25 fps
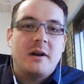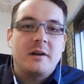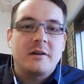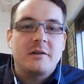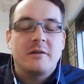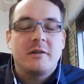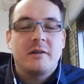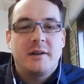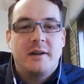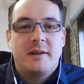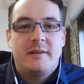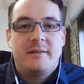
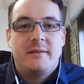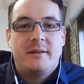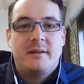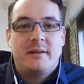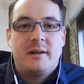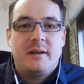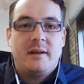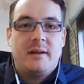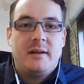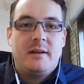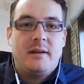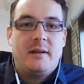conductor in this,
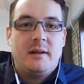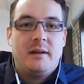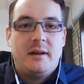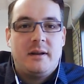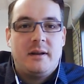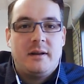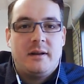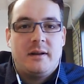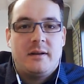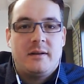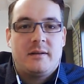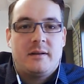in,
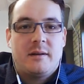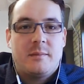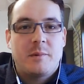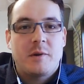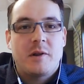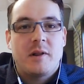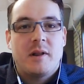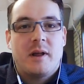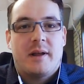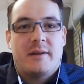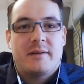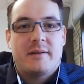in the
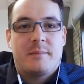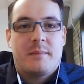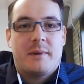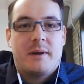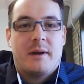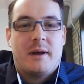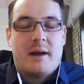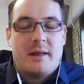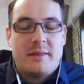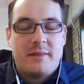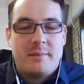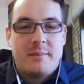typical
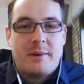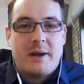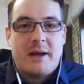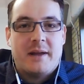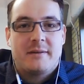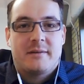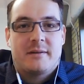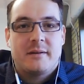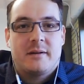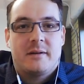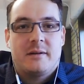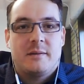
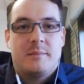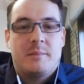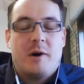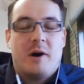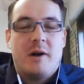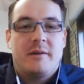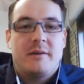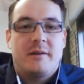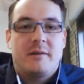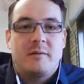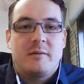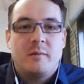Athabasca
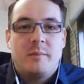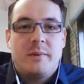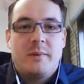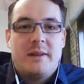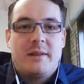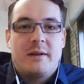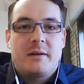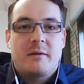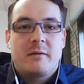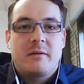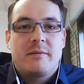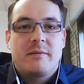deposits would
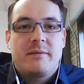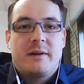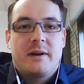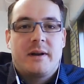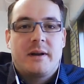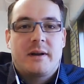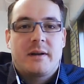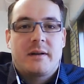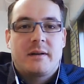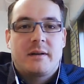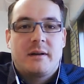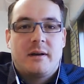be the
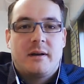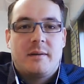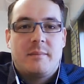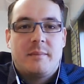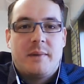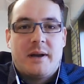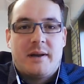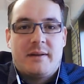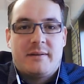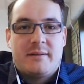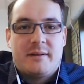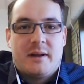graphitic
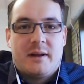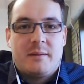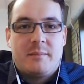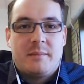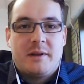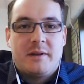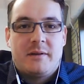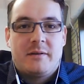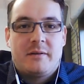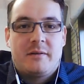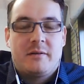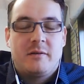uh,
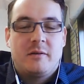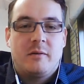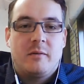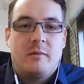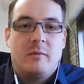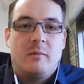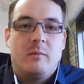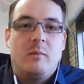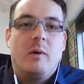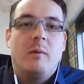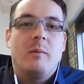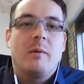metasediments.
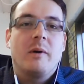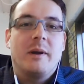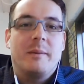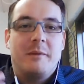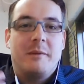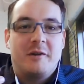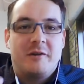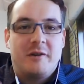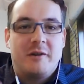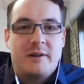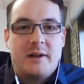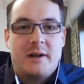So what we're
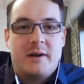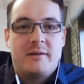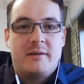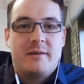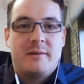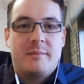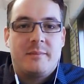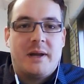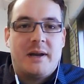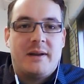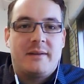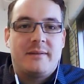imaging
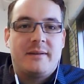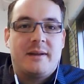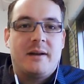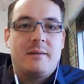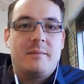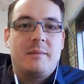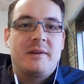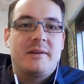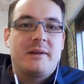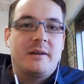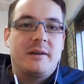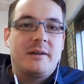there is the
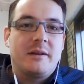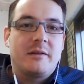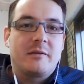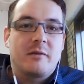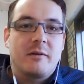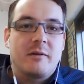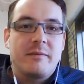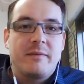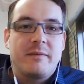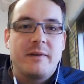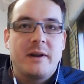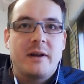metasediments, and
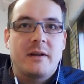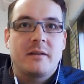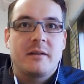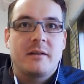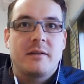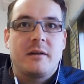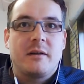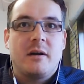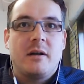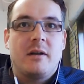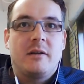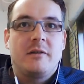these
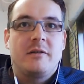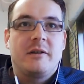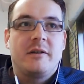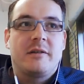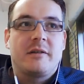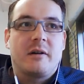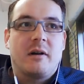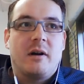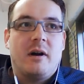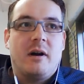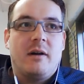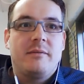graphitic
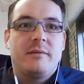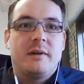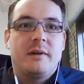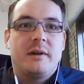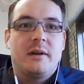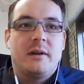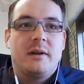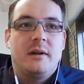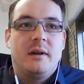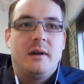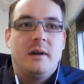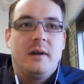lithologies are
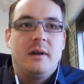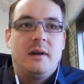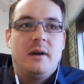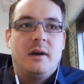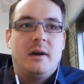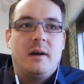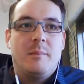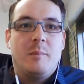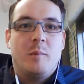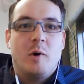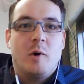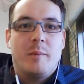often
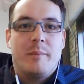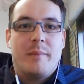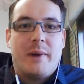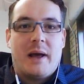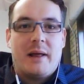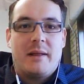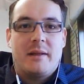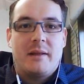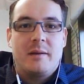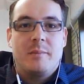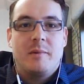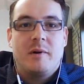uh, more
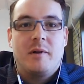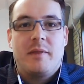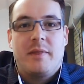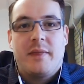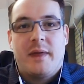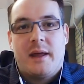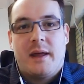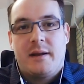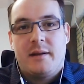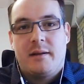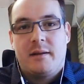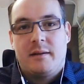
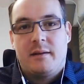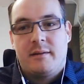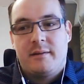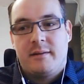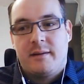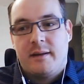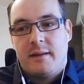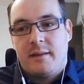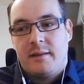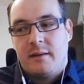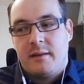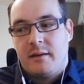malleable than,
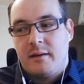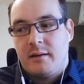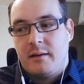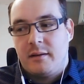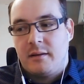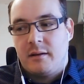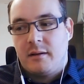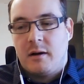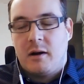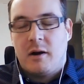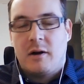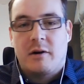say,
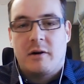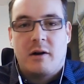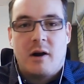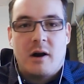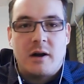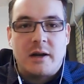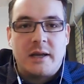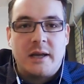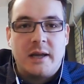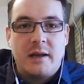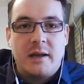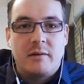the, the
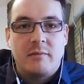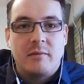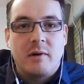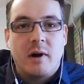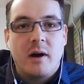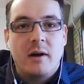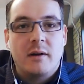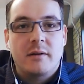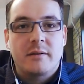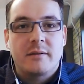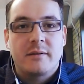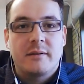harder Archean
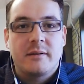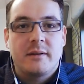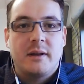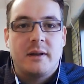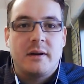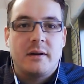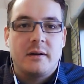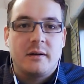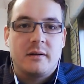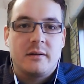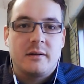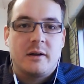rocks
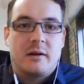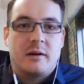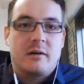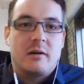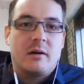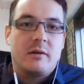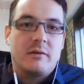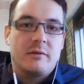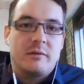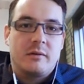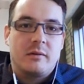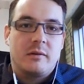that are
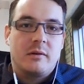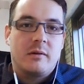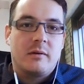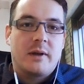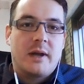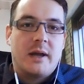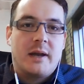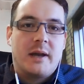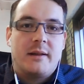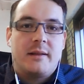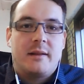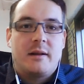that are also
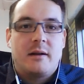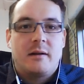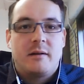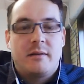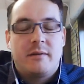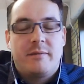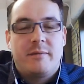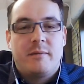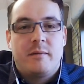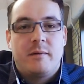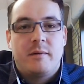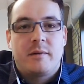located
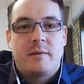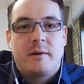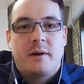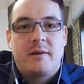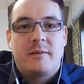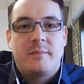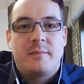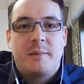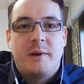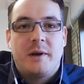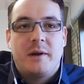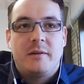there in the fold
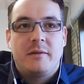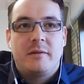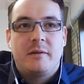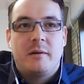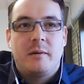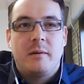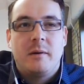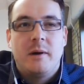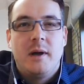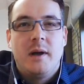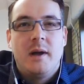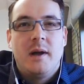press
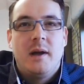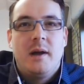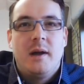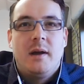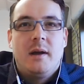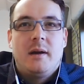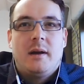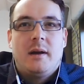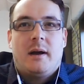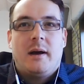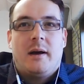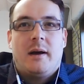belt. So
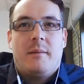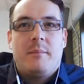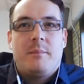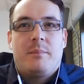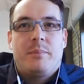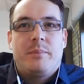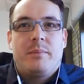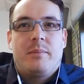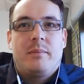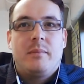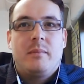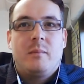
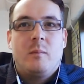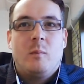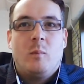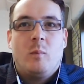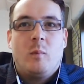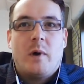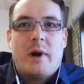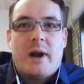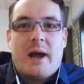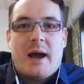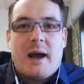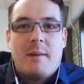um,
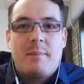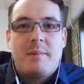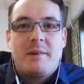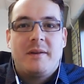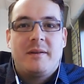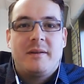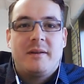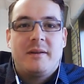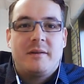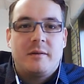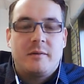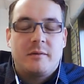what
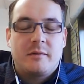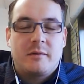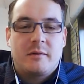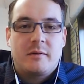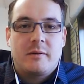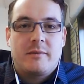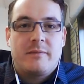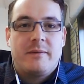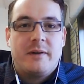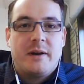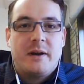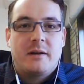happens is
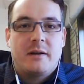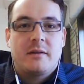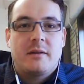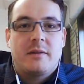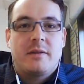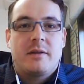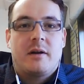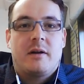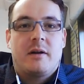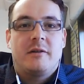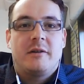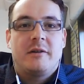those graphitic
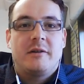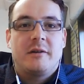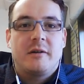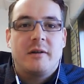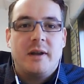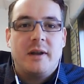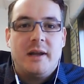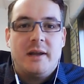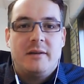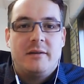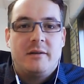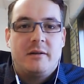
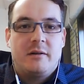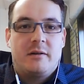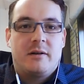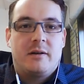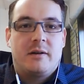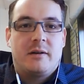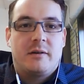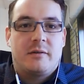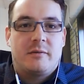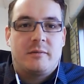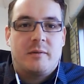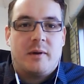lithologies are
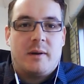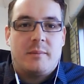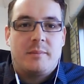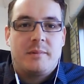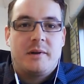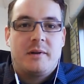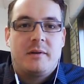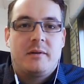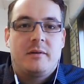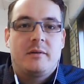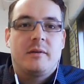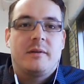easier to
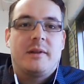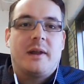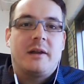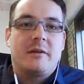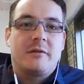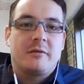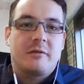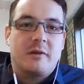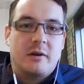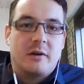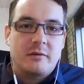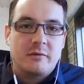disrupt. So
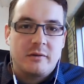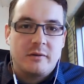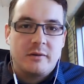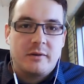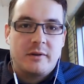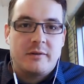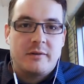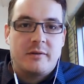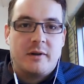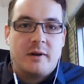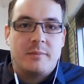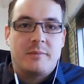that
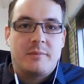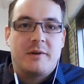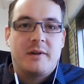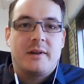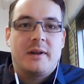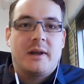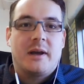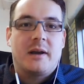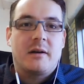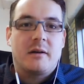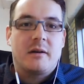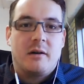structural
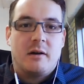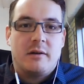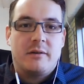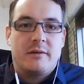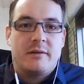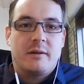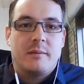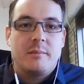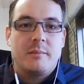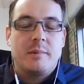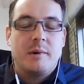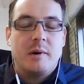disruption, that
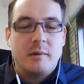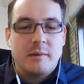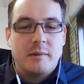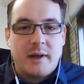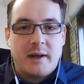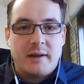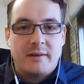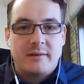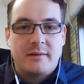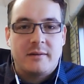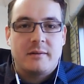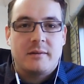constant
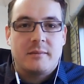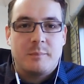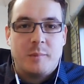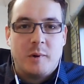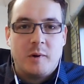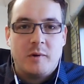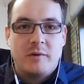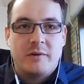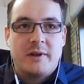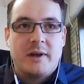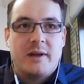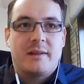
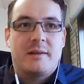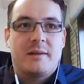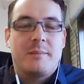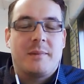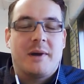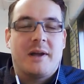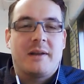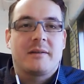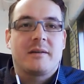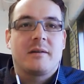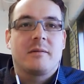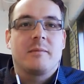
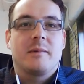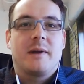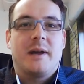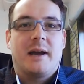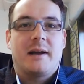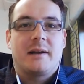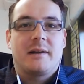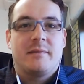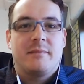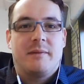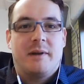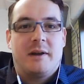post-Athabasca
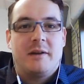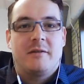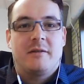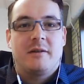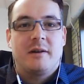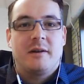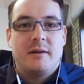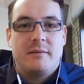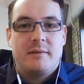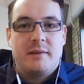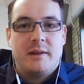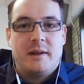
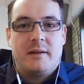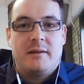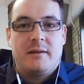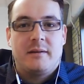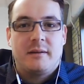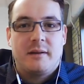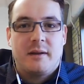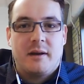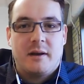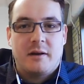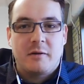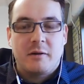reactivation of
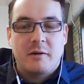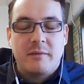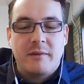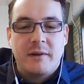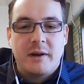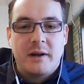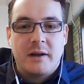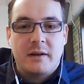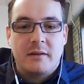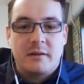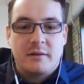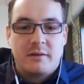these uh,
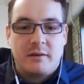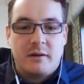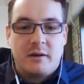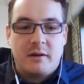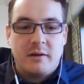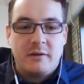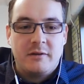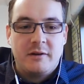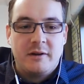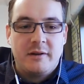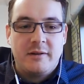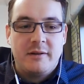graphitic
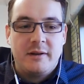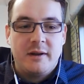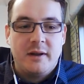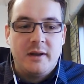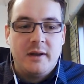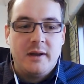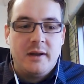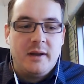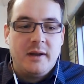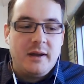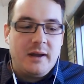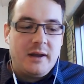lithologies
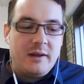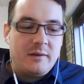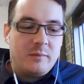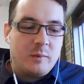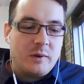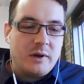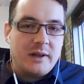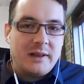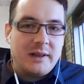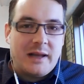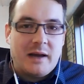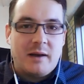
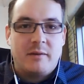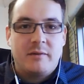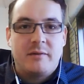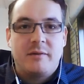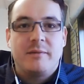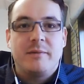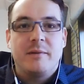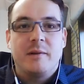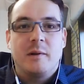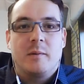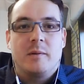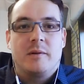is what
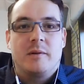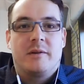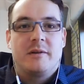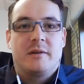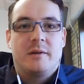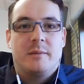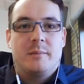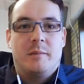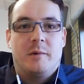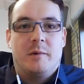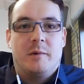allows the fluids